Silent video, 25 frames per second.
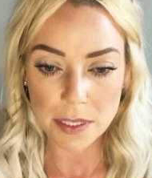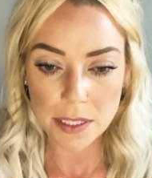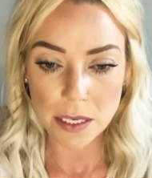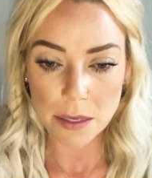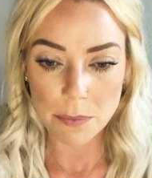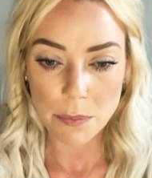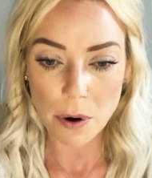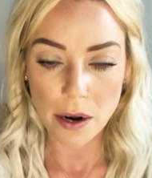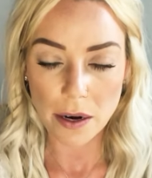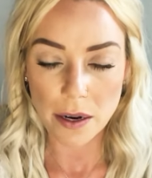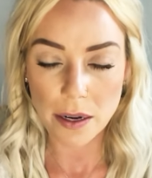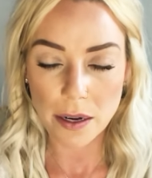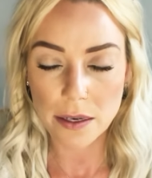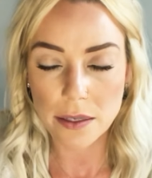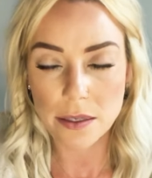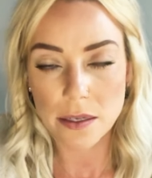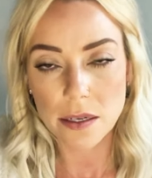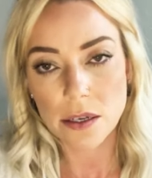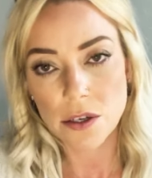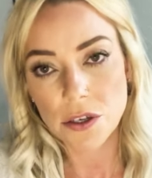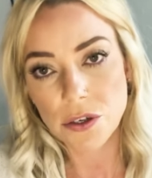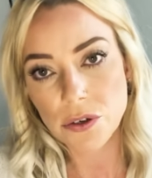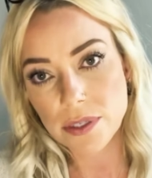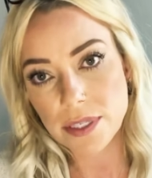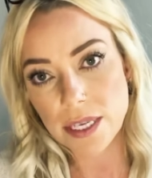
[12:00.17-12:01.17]
C product,
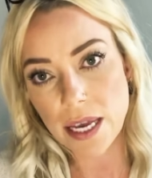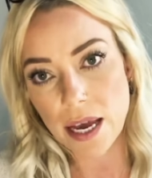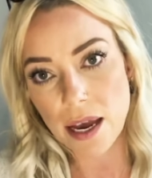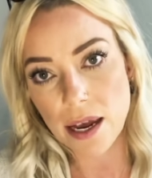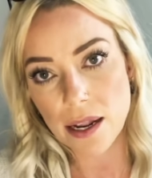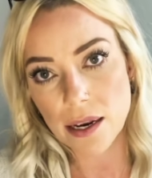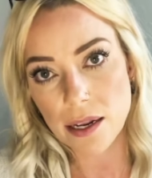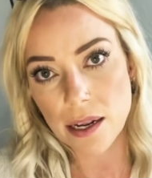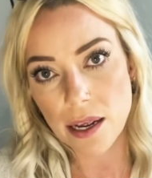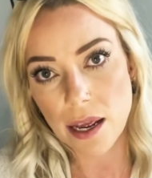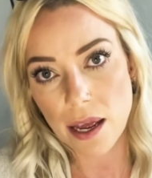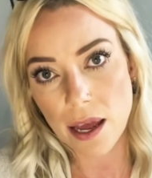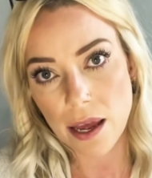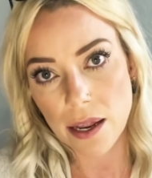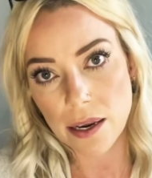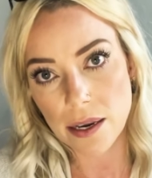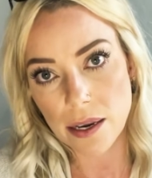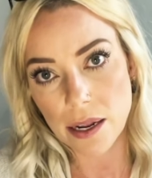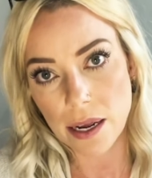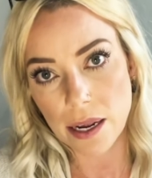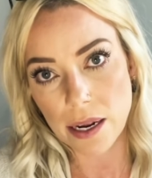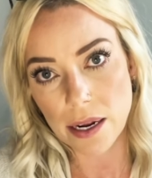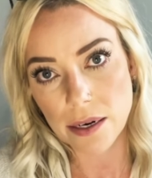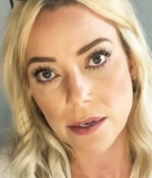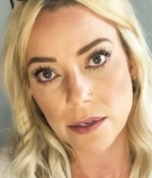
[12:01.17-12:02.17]
use that at
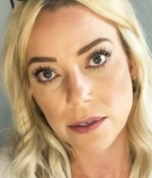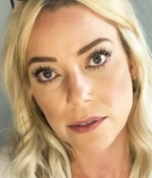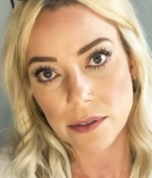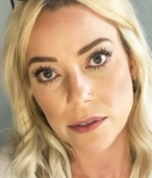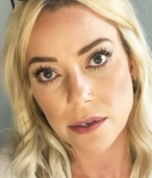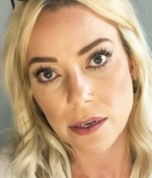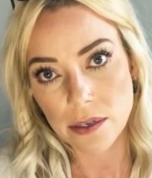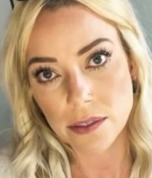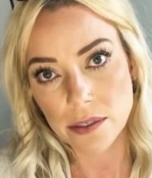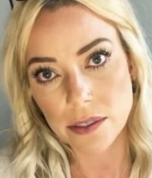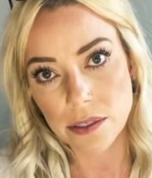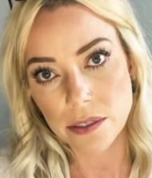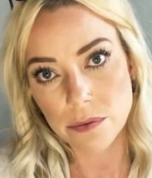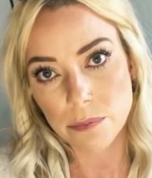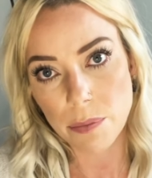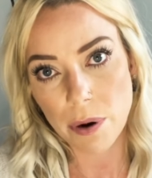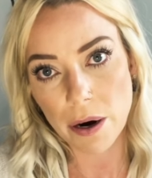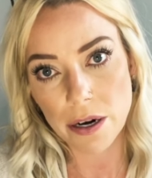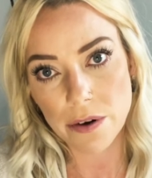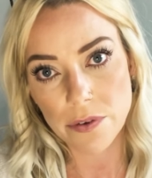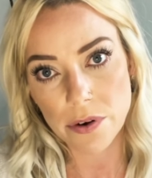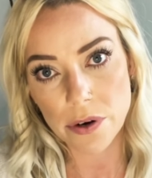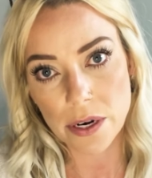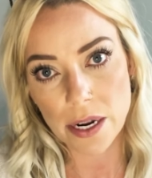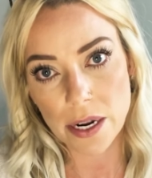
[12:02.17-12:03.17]
night as part
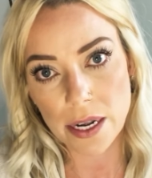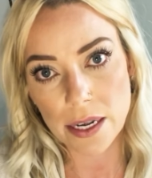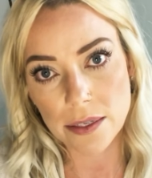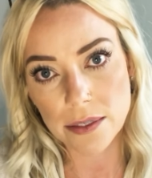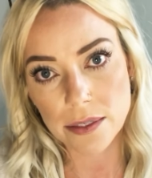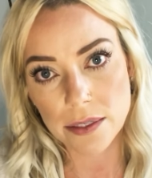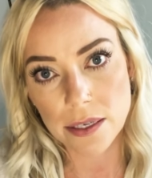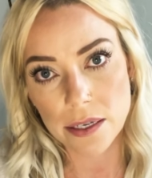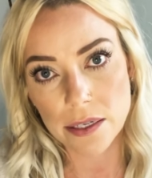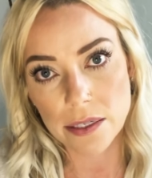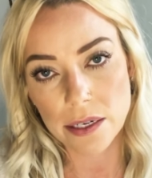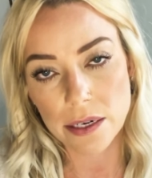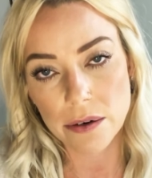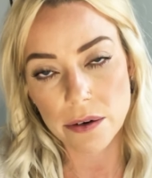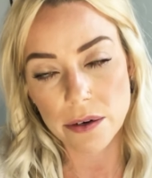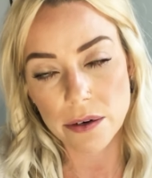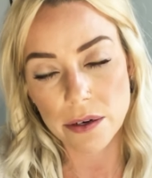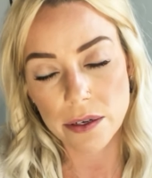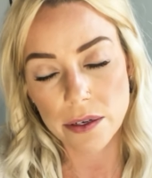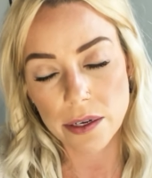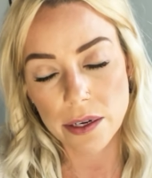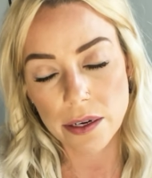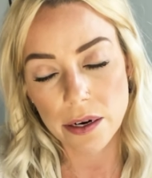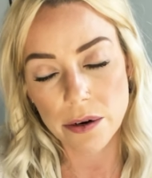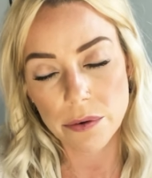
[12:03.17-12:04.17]
of your night skincare
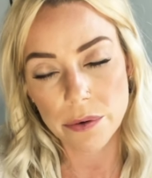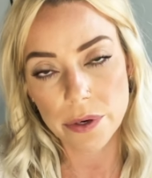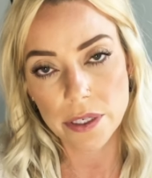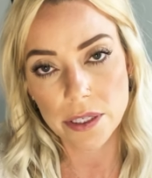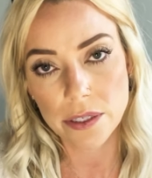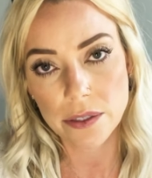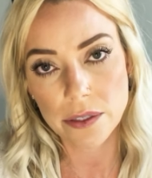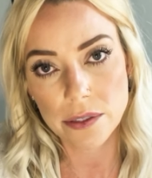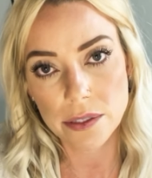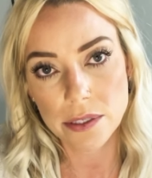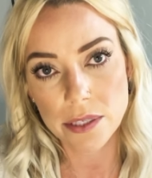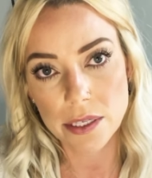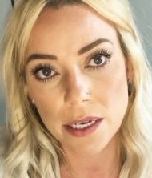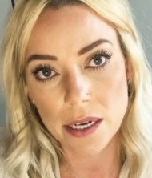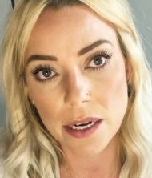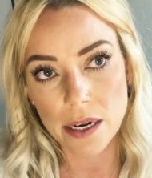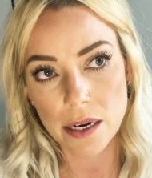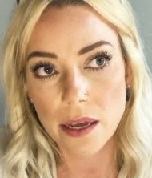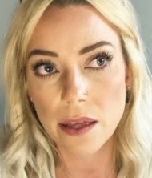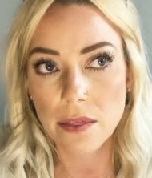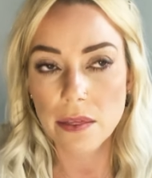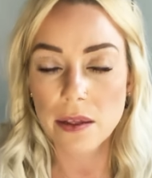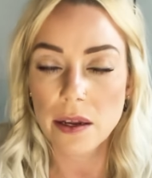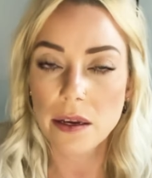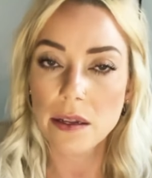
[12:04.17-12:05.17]
routine,
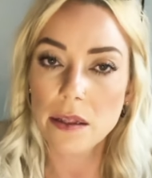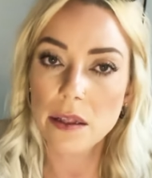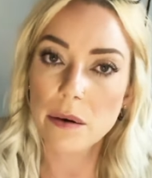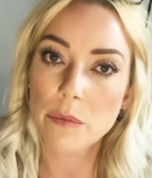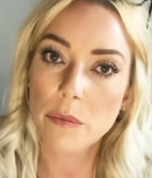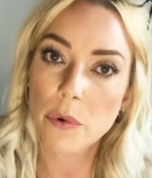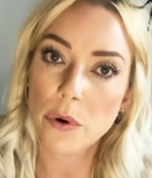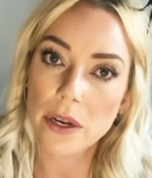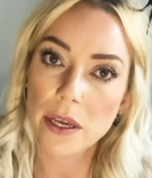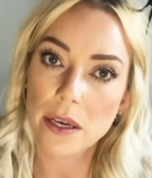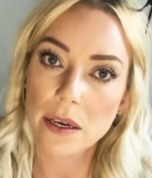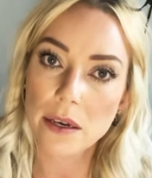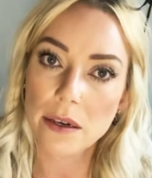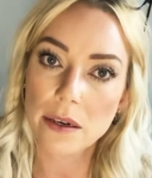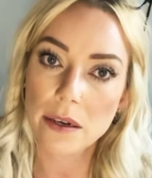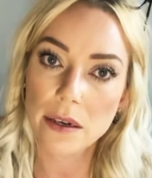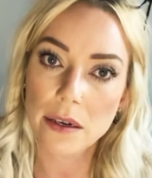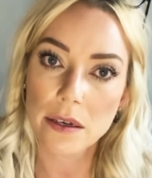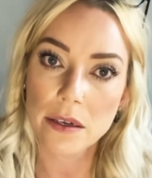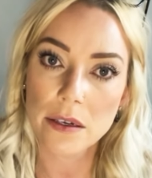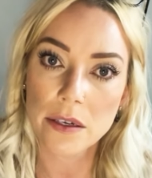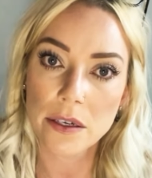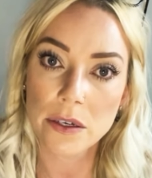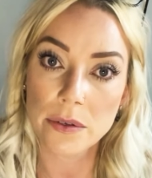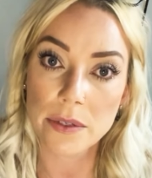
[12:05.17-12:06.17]
and then in the morning
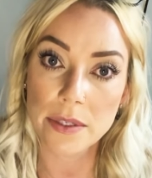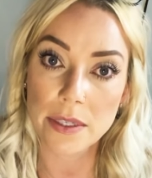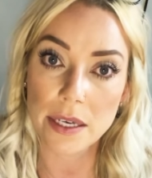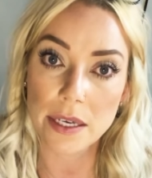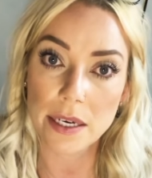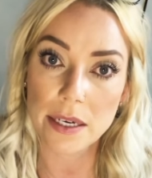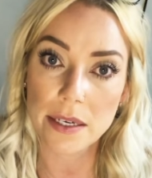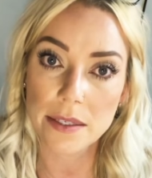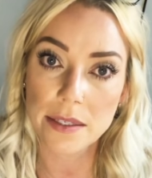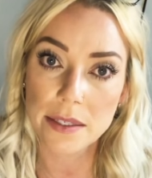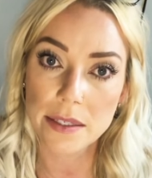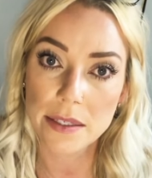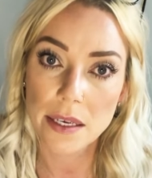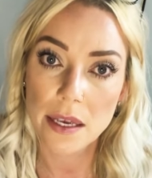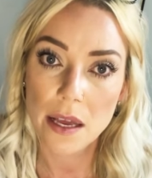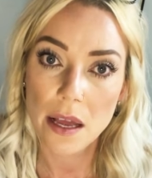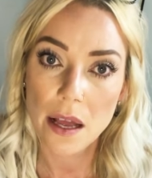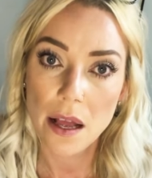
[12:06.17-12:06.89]
use this,